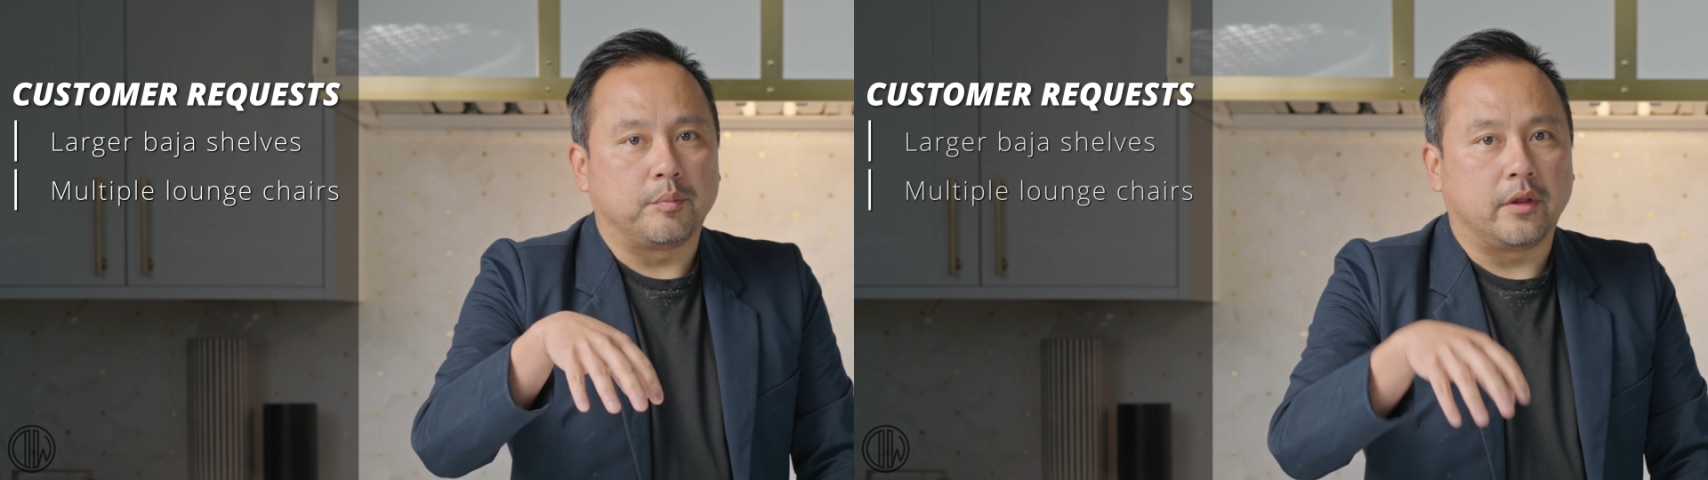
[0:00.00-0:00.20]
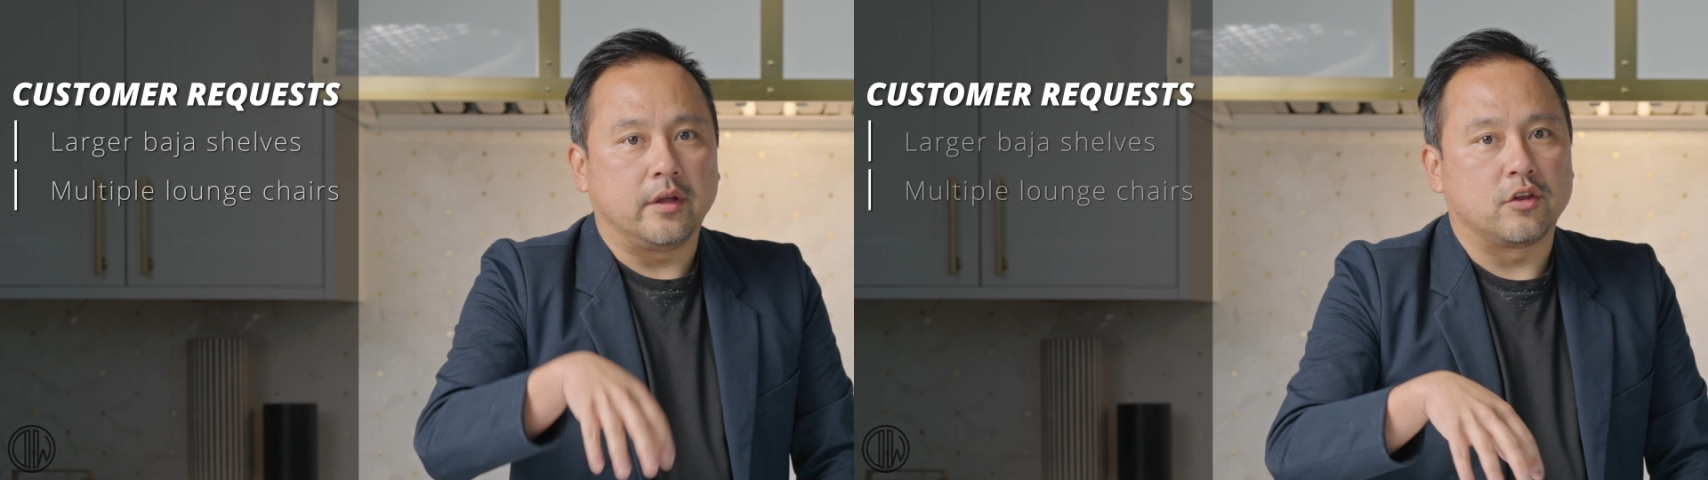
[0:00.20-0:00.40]

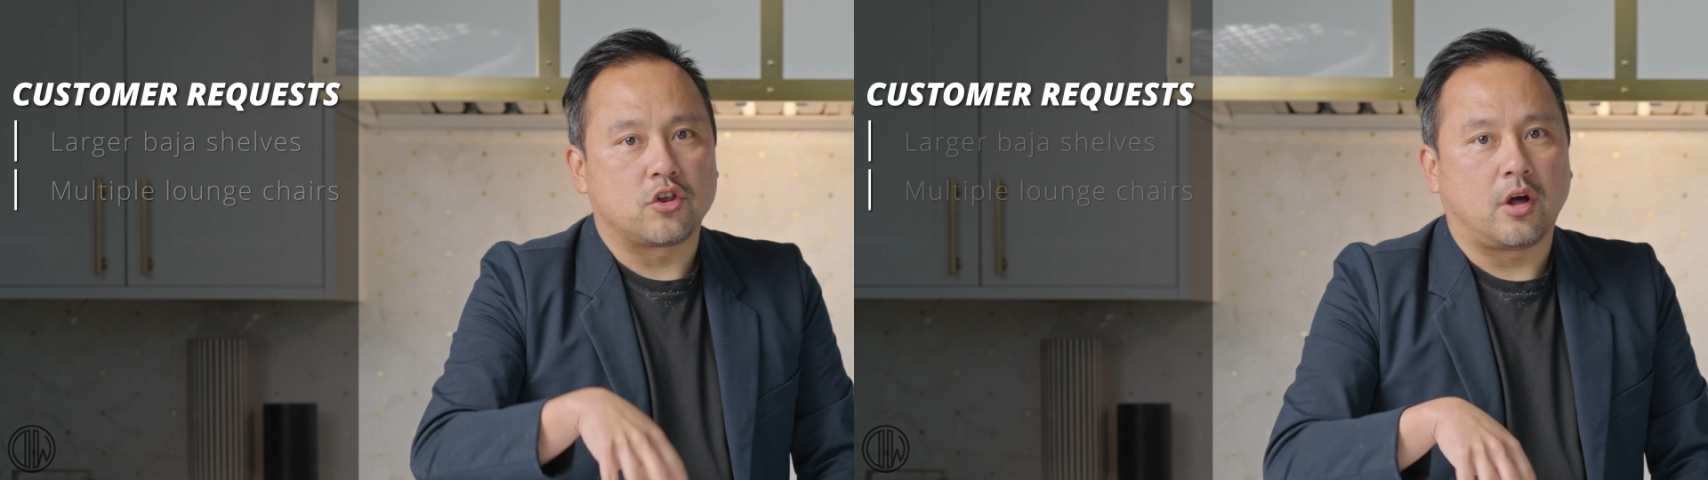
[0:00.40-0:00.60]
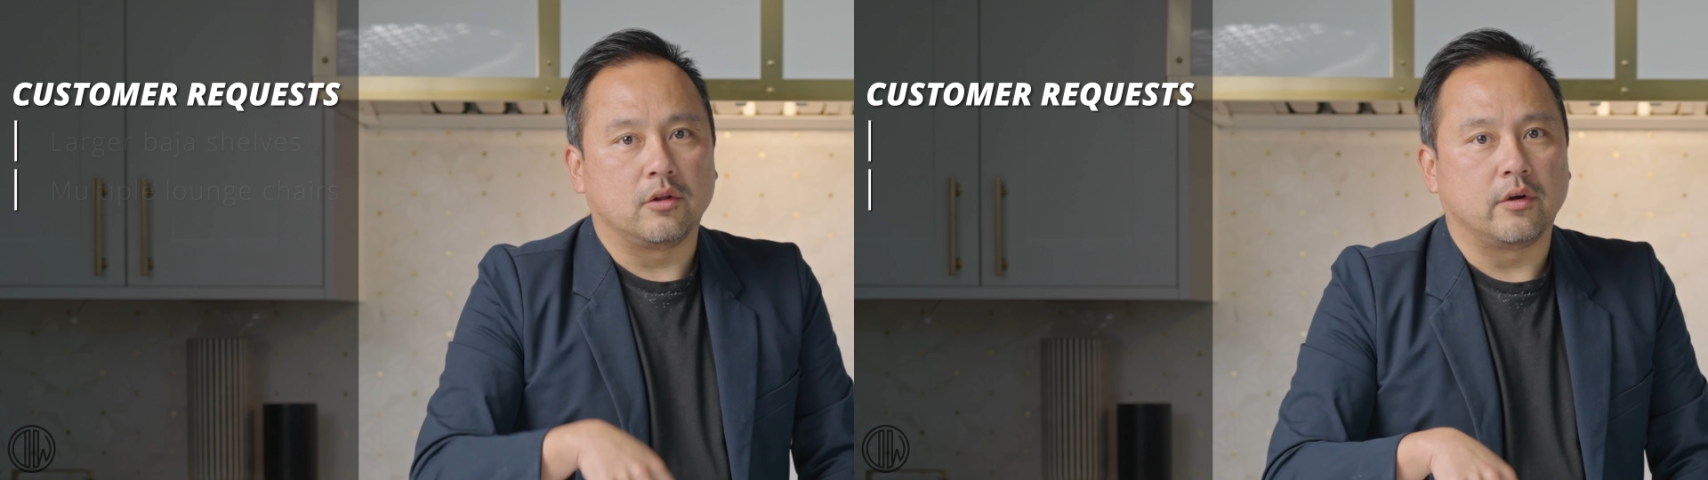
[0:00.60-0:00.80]
play in the
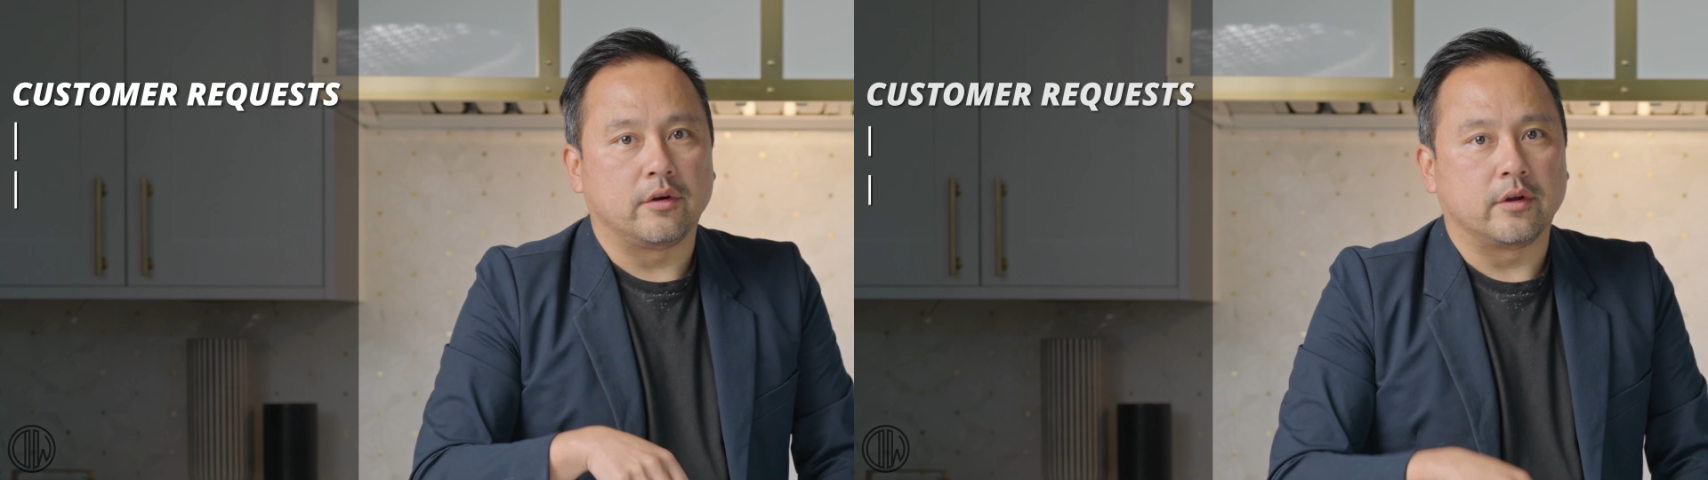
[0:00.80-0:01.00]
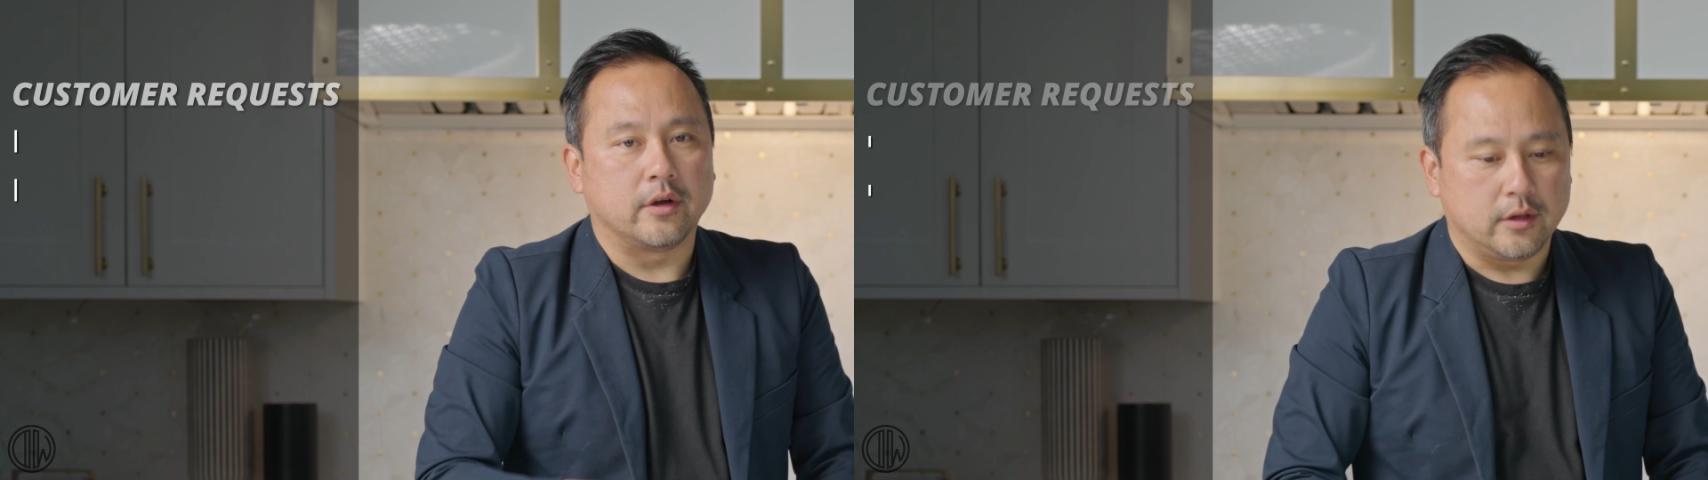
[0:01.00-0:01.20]
shallow area.